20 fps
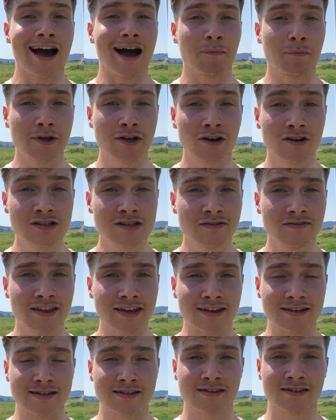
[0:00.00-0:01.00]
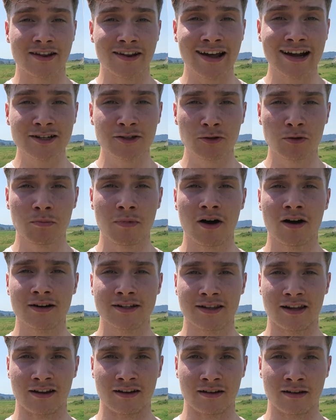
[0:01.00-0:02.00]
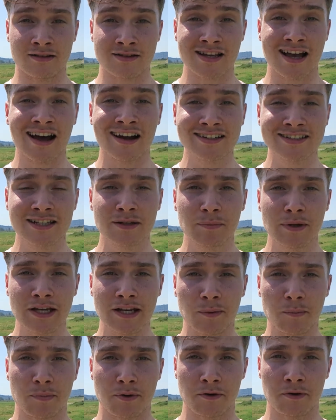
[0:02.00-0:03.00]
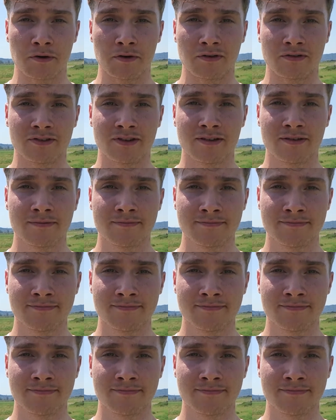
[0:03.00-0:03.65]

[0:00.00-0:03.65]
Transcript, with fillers: and because of this, the natural marshland has actually been improved.